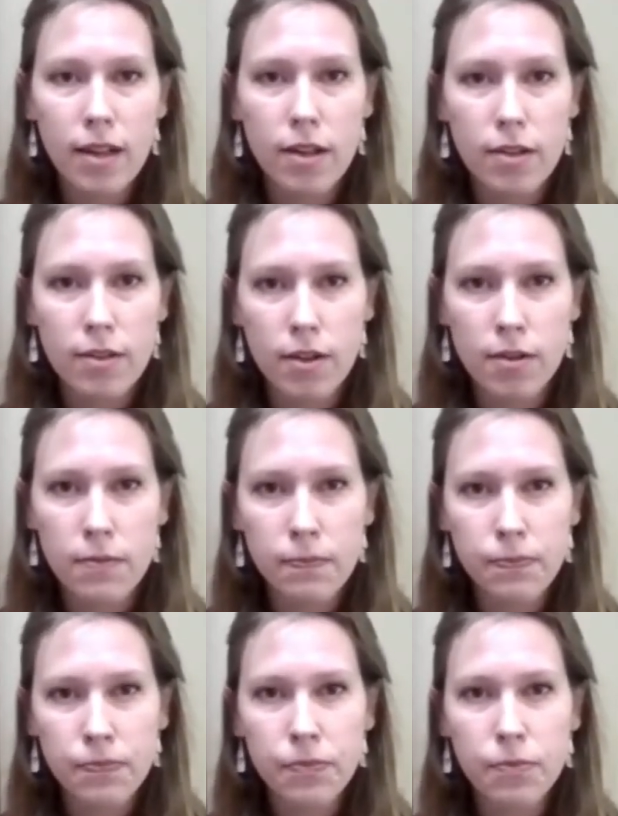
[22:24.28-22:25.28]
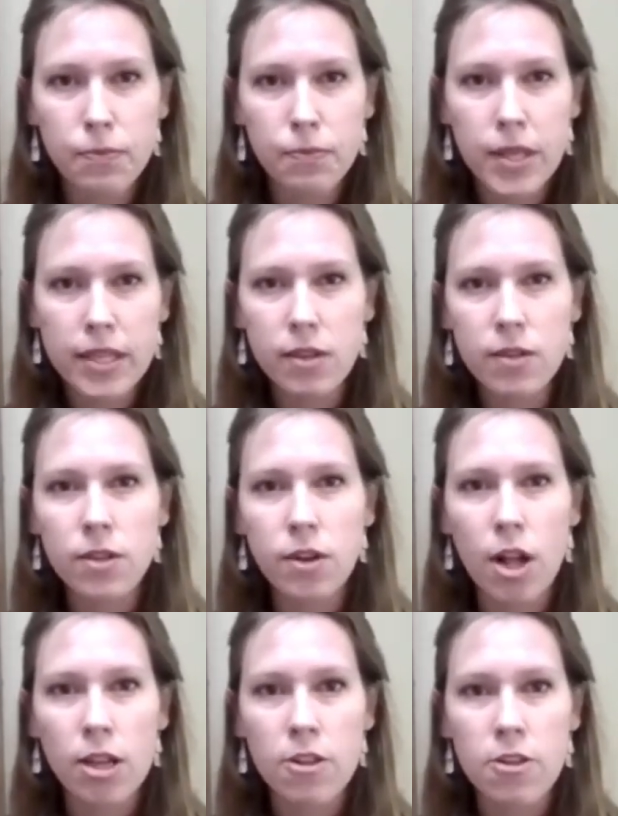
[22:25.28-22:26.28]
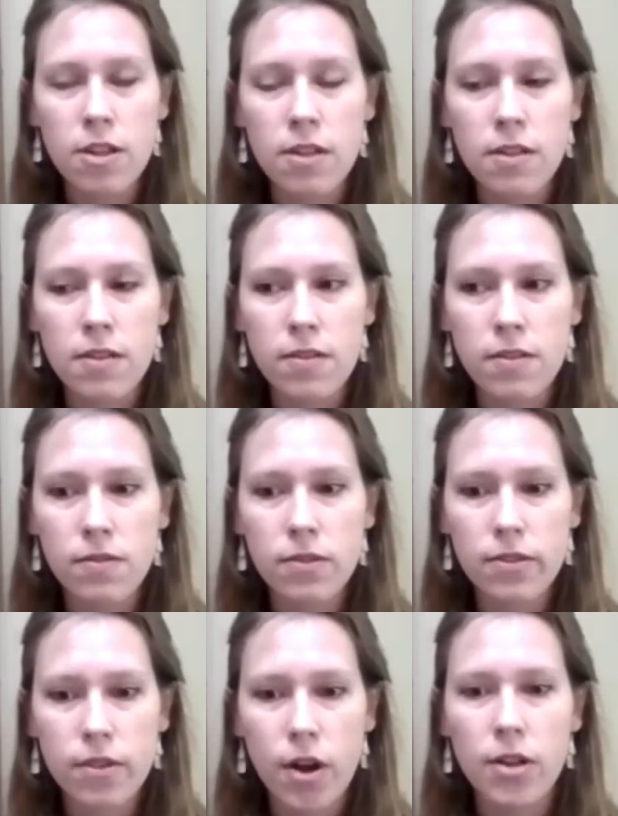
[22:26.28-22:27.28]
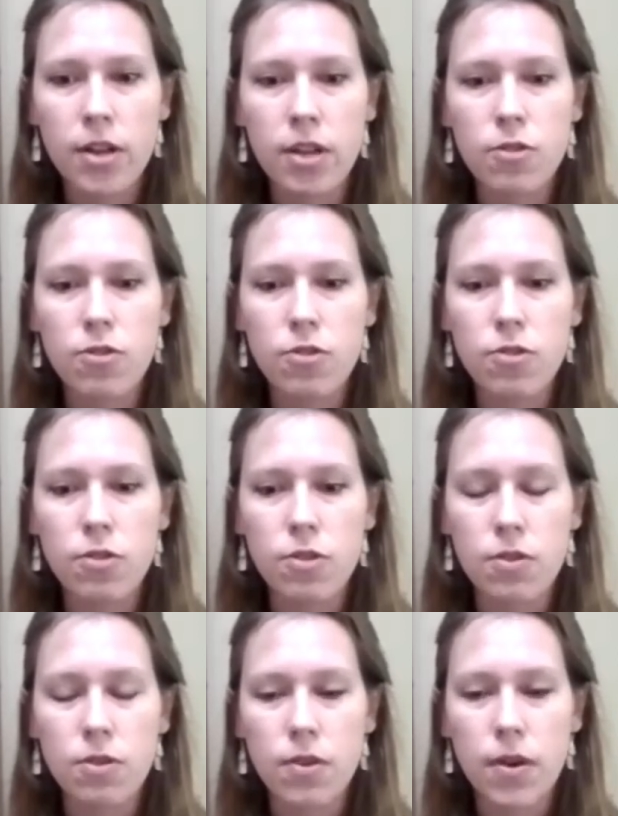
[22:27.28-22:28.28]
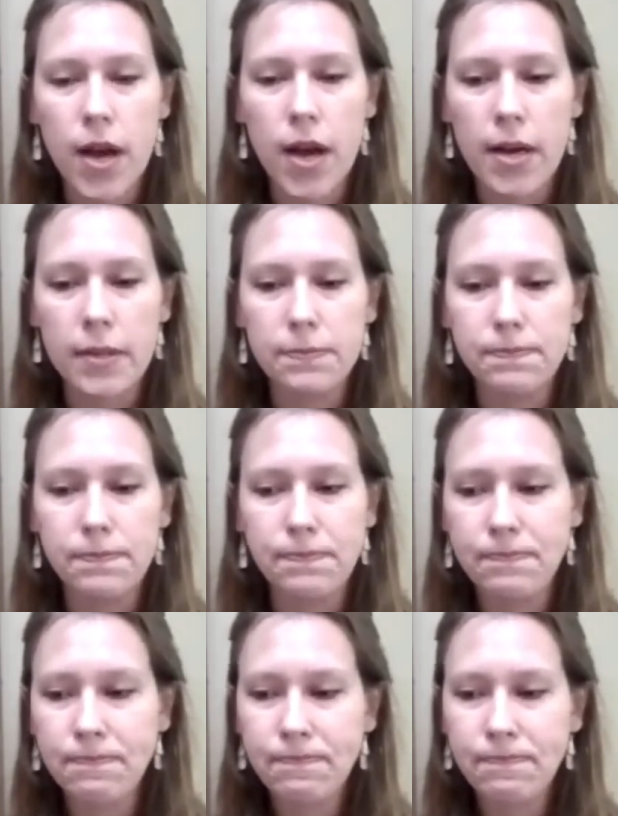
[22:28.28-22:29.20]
So political ecology is starting to kind